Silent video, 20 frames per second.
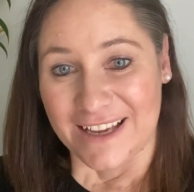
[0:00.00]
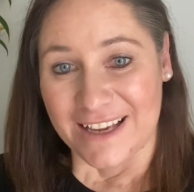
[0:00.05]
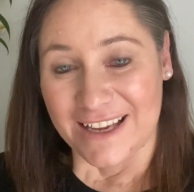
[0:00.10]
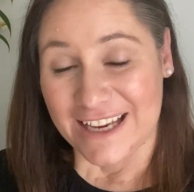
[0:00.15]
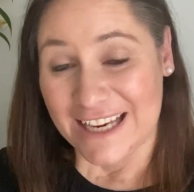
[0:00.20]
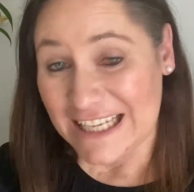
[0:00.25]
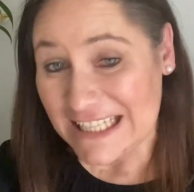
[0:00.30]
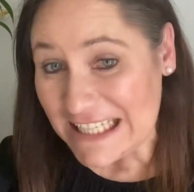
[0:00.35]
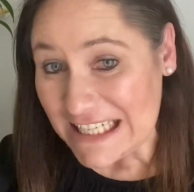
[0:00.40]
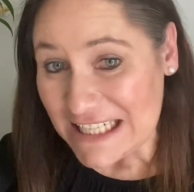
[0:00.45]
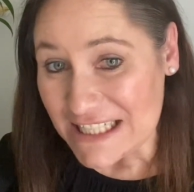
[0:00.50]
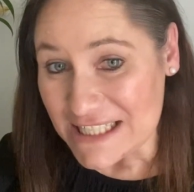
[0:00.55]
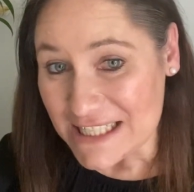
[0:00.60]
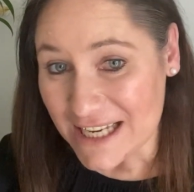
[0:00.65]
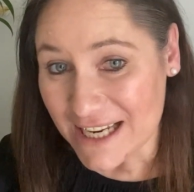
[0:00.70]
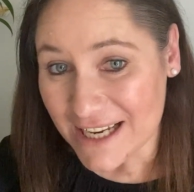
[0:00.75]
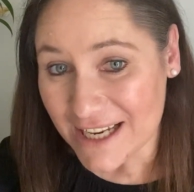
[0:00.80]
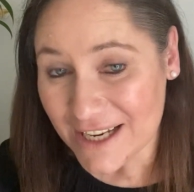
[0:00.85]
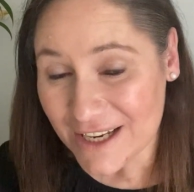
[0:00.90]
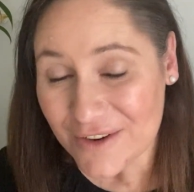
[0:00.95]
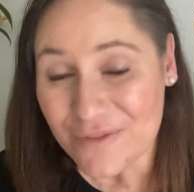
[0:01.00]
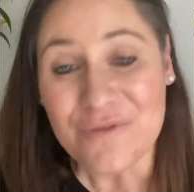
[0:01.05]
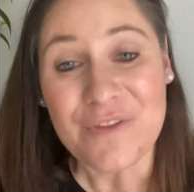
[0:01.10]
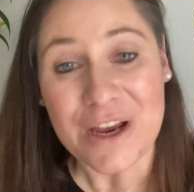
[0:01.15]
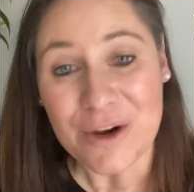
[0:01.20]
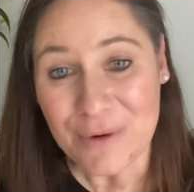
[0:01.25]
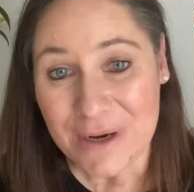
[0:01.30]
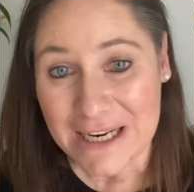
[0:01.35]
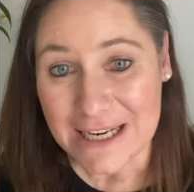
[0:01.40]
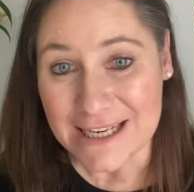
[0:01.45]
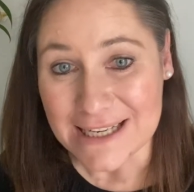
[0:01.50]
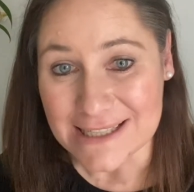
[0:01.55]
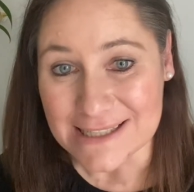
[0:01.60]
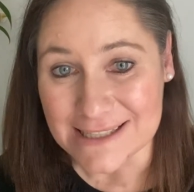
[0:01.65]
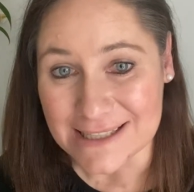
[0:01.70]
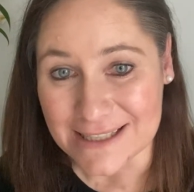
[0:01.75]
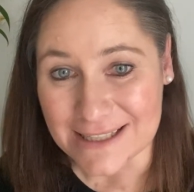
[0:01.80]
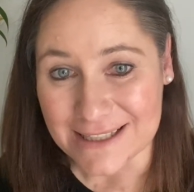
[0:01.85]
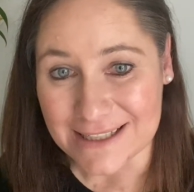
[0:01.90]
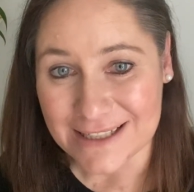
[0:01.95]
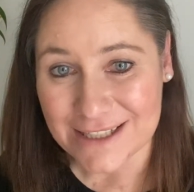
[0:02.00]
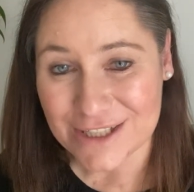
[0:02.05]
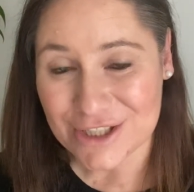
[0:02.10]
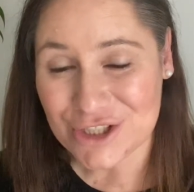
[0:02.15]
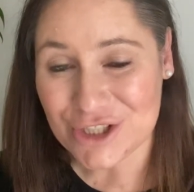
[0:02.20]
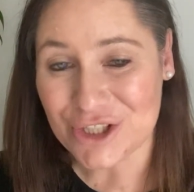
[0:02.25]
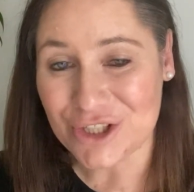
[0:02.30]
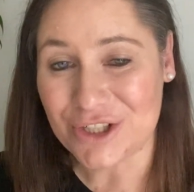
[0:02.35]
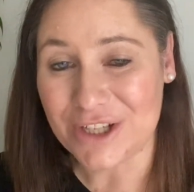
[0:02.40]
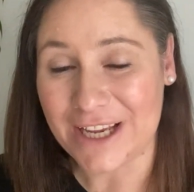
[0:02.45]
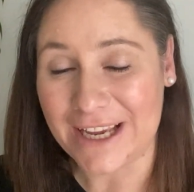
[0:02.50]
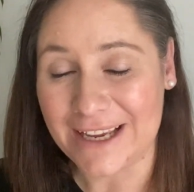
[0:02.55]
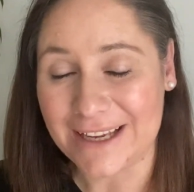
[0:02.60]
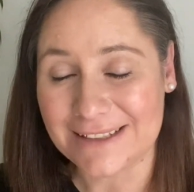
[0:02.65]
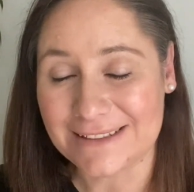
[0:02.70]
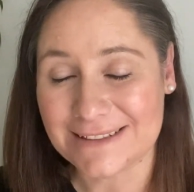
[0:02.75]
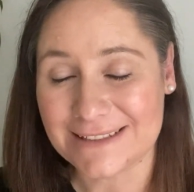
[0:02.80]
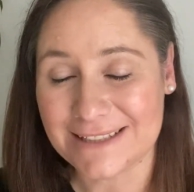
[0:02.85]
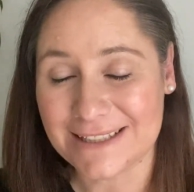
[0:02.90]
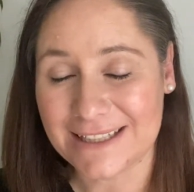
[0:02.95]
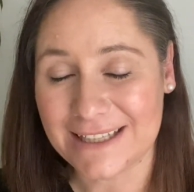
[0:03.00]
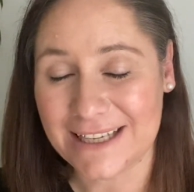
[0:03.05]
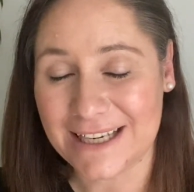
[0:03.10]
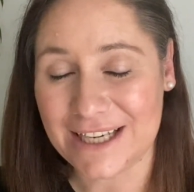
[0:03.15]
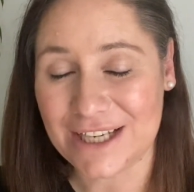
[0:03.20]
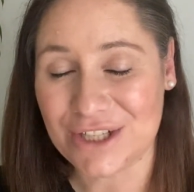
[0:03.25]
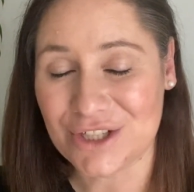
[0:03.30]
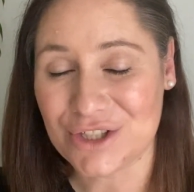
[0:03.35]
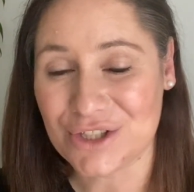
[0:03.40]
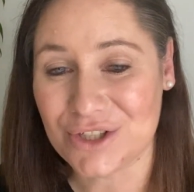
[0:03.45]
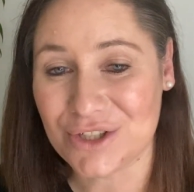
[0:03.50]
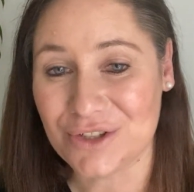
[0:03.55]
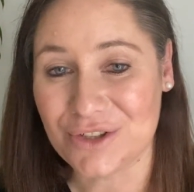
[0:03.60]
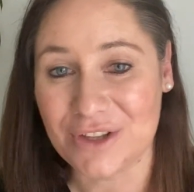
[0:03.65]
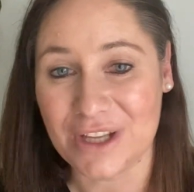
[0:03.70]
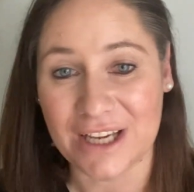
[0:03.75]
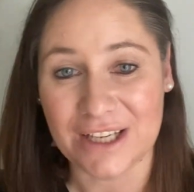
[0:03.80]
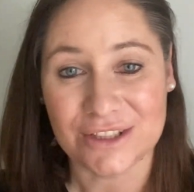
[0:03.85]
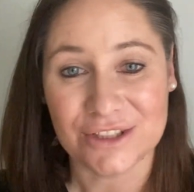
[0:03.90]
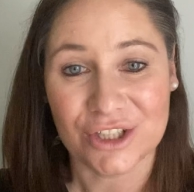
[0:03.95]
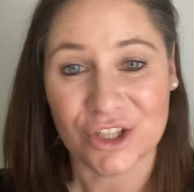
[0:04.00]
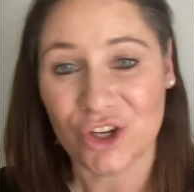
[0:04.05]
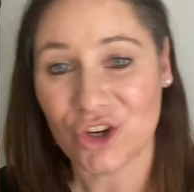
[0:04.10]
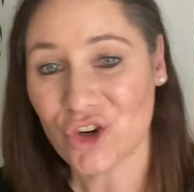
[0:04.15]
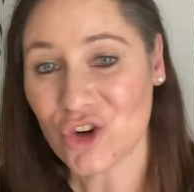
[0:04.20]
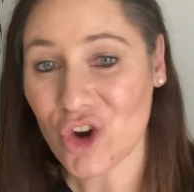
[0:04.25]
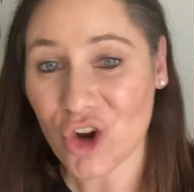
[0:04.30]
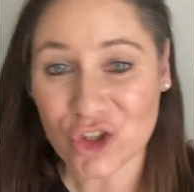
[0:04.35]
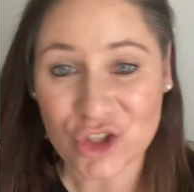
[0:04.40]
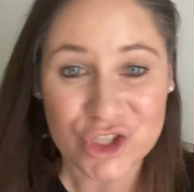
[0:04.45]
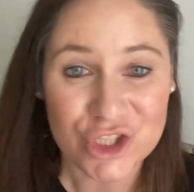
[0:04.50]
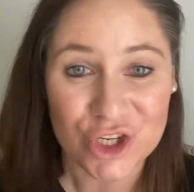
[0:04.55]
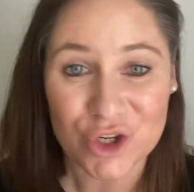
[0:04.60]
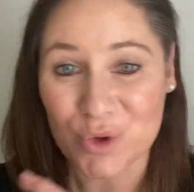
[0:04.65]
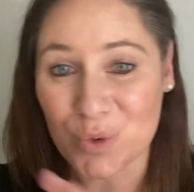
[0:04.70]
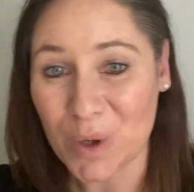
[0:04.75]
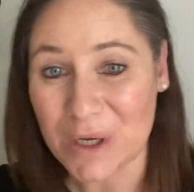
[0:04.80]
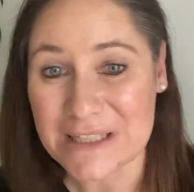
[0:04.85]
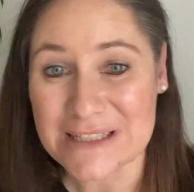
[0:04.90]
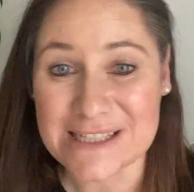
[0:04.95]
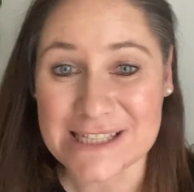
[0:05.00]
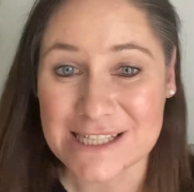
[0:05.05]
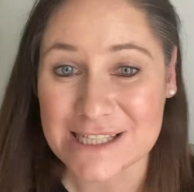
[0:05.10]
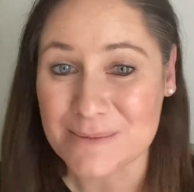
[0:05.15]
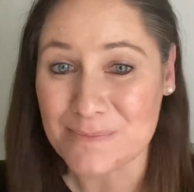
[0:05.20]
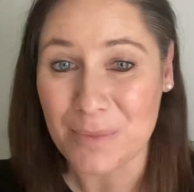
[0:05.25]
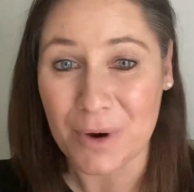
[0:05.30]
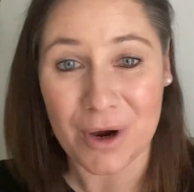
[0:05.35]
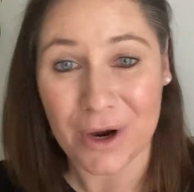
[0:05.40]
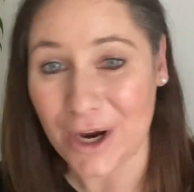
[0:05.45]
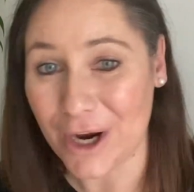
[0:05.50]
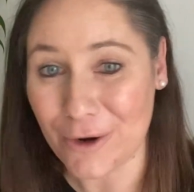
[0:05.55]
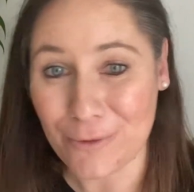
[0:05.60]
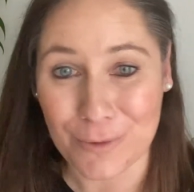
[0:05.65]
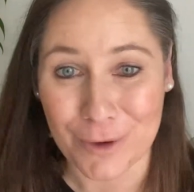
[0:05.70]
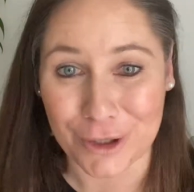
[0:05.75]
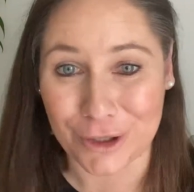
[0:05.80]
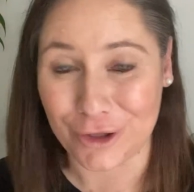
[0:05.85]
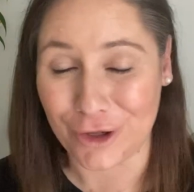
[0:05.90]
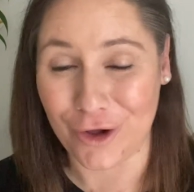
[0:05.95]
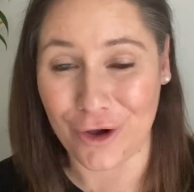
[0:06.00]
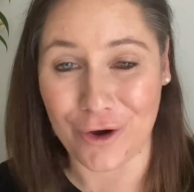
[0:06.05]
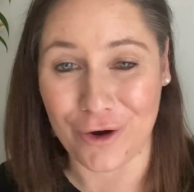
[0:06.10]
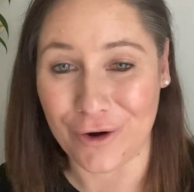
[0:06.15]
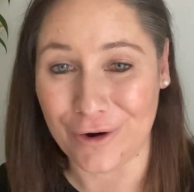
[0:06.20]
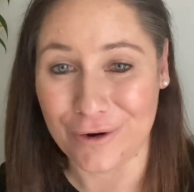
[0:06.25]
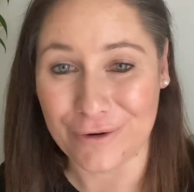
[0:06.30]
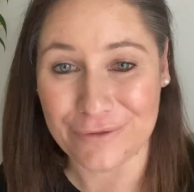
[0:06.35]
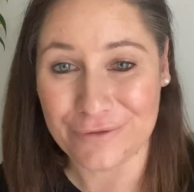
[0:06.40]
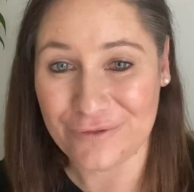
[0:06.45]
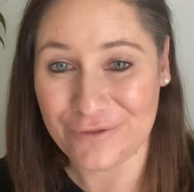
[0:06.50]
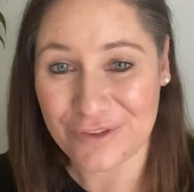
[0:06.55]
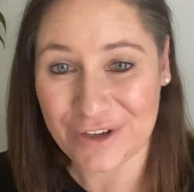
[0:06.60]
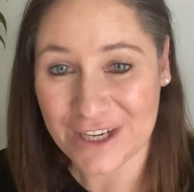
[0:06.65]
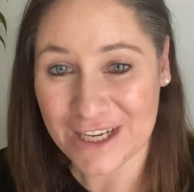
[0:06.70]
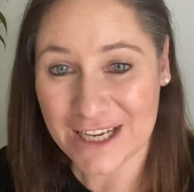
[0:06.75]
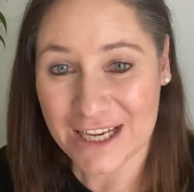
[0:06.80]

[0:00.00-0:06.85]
it is very easy to get into that consequence spiral of,